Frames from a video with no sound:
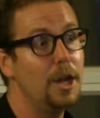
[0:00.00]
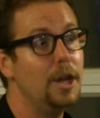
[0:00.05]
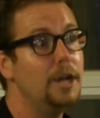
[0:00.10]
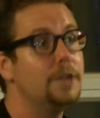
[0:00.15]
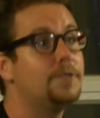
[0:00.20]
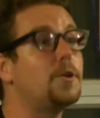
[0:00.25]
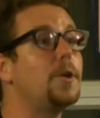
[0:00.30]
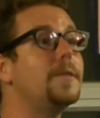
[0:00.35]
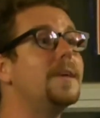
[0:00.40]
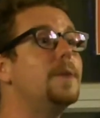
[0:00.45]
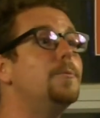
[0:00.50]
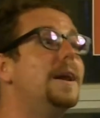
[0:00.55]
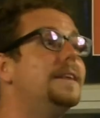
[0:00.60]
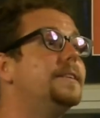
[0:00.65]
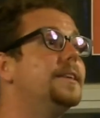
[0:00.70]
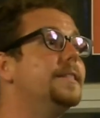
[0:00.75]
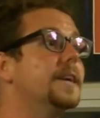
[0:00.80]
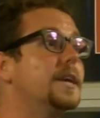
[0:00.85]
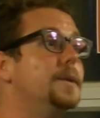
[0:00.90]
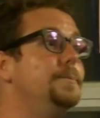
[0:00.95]
So they went
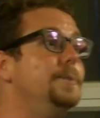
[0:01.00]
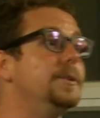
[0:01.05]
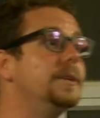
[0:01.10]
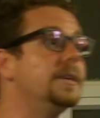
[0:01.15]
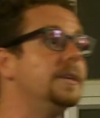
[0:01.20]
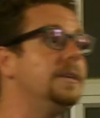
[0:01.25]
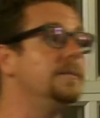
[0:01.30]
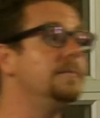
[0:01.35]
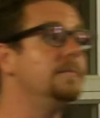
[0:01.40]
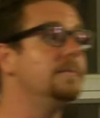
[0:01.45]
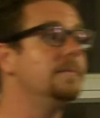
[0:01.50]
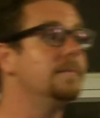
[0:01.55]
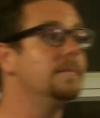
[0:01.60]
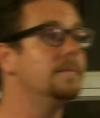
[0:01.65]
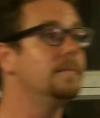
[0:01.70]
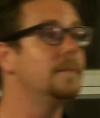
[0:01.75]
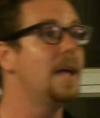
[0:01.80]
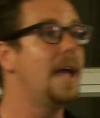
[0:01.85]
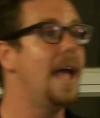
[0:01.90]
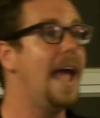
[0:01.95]
to the community,
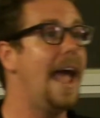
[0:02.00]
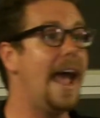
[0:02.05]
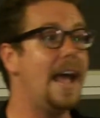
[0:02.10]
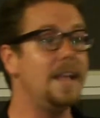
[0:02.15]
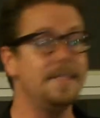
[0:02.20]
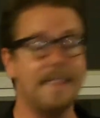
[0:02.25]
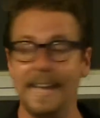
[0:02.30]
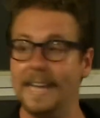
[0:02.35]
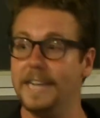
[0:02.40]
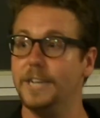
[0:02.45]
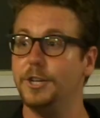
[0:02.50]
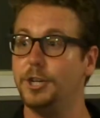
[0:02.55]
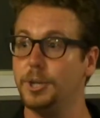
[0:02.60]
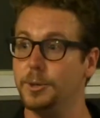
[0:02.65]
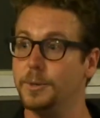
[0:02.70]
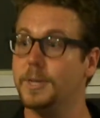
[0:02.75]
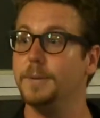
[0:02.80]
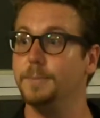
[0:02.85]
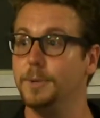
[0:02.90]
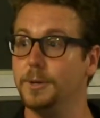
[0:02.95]
and they
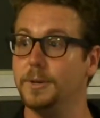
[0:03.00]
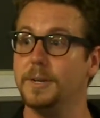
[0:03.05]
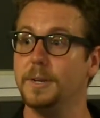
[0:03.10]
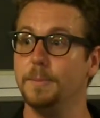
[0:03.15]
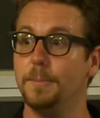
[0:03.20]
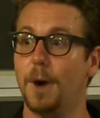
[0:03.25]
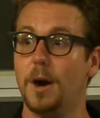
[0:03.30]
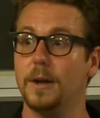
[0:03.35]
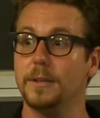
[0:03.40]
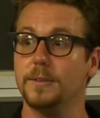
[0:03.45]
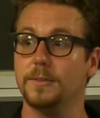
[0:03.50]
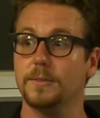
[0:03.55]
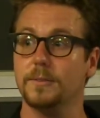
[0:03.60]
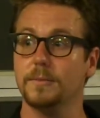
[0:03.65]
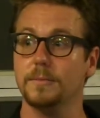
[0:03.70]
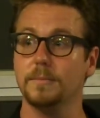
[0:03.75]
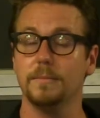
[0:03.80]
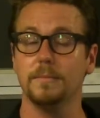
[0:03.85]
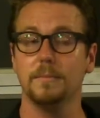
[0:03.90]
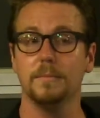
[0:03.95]
issued community bonds.
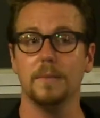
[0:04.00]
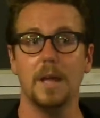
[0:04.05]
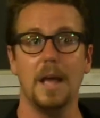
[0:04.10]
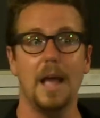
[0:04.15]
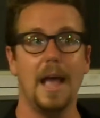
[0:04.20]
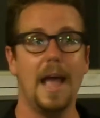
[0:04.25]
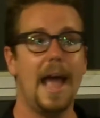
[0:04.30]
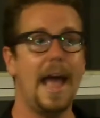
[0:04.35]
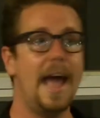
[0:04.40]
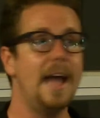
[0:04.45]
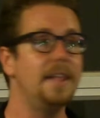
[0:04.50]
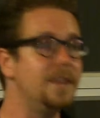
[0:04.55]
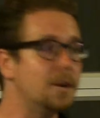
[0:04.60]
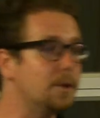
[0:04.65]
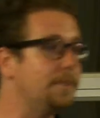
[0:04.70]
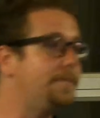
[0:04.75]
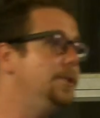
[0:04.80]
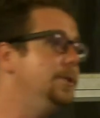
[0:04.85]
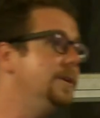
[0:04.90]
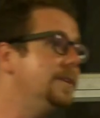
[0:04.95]
And there are
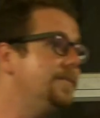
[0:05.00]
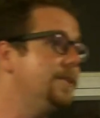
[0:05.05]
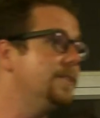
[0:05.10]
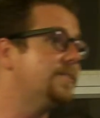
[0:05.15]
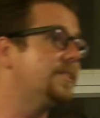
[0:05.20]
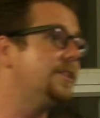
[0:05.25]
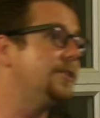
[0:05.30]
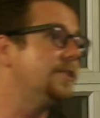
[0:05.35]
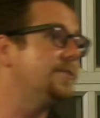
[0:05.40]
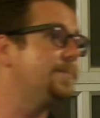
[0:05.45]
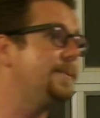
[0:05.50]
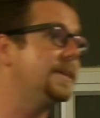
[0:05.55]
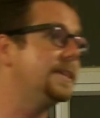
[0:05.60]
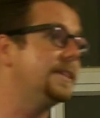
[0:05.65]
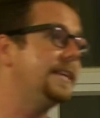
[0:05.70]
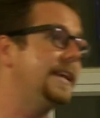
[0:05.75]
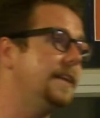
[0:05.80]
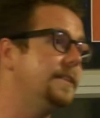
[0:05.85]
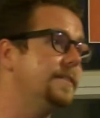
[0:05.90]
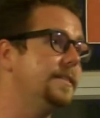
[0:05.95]
a few different series, but at
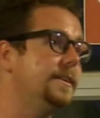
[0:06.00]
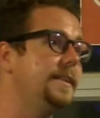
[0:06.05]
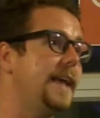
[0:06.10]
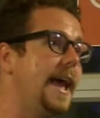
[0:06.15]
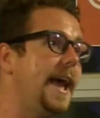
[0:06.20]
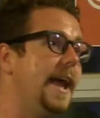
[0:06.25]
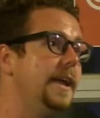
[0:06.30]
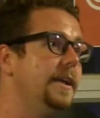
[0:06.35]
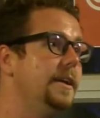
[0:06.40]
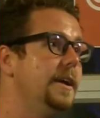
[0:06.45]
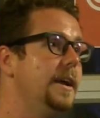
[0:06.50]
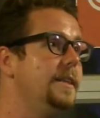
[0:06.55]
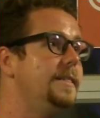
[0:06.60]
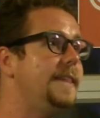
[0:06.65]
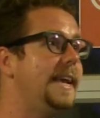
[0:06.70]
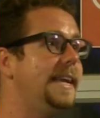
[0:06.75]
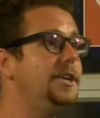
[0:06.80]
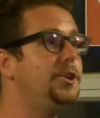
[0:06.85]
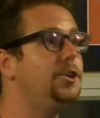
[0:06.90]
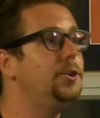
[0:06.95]
the end of the day,
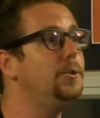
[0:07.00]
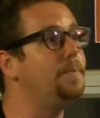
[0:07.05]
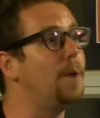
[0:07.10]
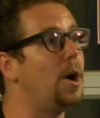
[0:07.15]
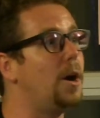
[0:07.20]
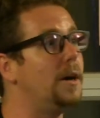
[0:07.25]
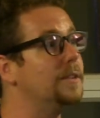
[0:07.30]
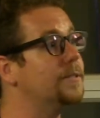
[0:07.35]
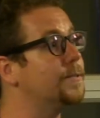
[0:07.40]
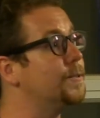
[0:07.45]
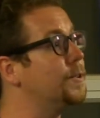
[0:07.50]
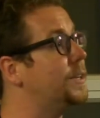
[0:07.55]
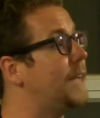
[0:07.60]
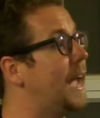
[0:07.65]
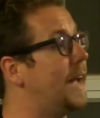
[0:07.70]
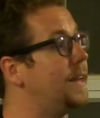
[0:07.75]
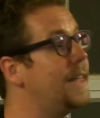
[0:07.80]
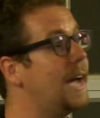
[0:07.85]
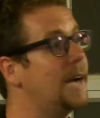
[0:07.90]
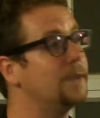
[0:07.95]
they issued bonds for
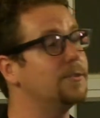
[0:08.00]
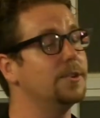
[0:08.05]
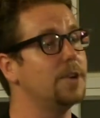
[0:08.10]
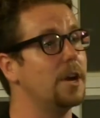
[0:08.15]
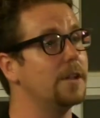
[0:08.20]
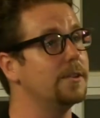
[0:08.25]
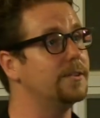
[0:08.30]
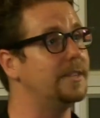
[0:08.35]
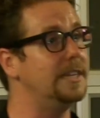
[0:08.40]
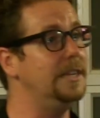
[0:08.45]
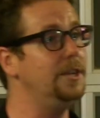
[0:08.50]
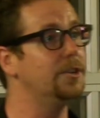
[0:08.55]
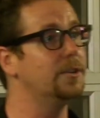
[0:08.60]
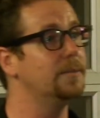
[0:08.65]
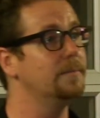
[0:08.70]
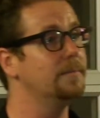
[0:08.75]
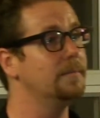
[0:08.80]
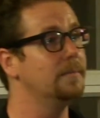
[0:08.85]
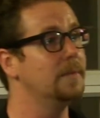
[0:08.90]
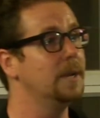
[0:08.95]
$10,000 each
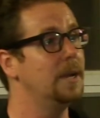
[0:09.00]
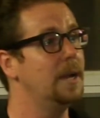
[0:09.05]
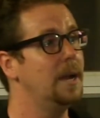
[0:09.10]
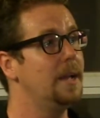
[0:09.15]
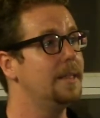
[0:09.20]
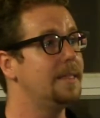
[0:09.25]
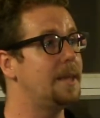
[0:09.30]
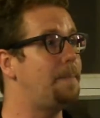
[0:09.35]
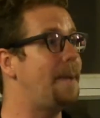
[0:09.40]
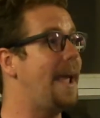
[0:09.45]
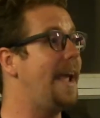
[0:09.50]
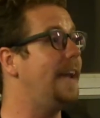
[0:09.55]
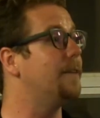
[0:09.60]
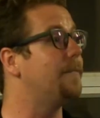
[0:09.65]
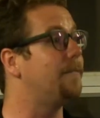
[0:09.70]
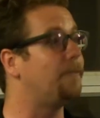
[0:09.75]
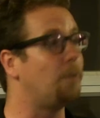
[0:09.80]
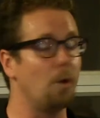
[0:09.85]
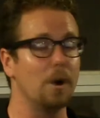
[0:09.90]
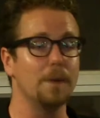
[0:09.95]
that paid a
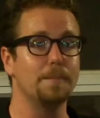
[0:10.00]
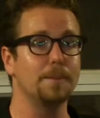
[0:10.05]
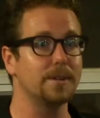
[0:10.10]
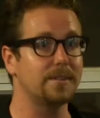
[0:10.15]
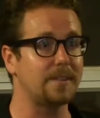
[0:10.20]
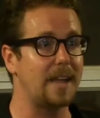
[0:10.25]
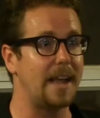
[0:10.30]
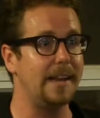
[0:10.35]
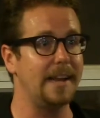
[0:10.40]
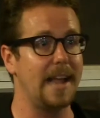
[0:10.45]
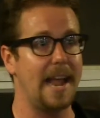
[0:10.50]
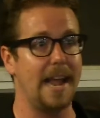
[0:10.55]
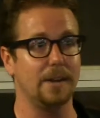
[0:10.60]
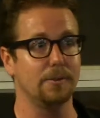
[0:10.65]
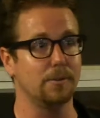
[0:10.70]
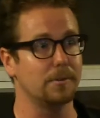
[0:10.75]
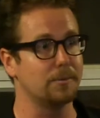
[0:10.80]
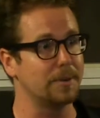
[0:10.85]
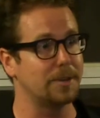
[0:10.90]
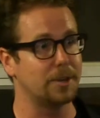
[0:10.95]
4%
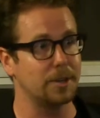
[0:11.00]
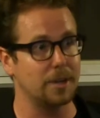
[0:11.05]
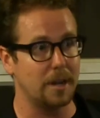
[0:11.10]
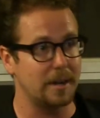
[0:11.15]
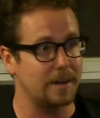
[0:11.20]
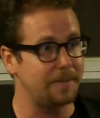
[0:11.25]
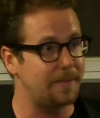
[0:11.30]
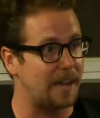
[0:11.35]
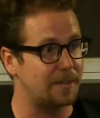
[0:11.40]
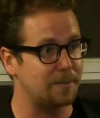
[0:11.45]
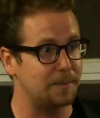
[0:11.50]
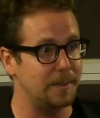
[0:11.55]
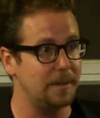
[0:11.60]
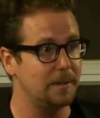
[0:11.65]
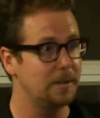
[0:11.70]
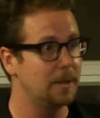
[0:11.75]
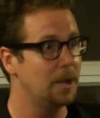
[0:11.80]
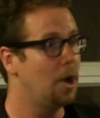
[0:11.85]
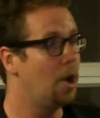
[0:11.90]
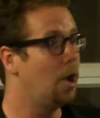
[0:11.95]
annual return on investment
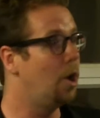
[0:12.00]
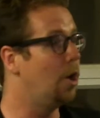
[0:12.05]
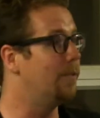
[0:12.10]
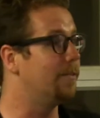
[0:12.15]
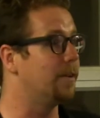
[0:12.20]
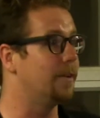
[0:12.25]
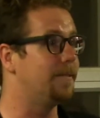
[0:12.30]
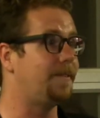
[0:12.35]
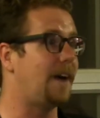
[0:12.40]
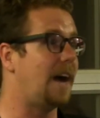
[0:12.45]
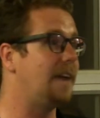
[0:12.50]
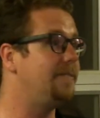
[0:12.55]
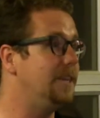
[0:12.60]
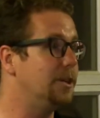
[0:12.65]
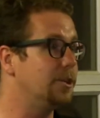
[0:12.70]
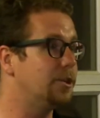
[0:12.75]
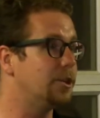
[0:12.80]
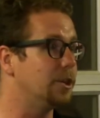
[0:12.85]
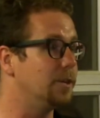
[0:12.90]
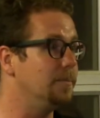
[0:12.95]
over a
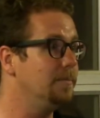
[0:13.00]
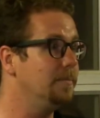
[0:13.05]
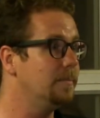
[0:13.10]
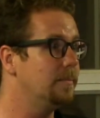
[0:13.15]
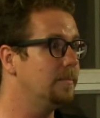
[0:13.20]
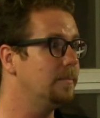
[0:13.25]
5-year term.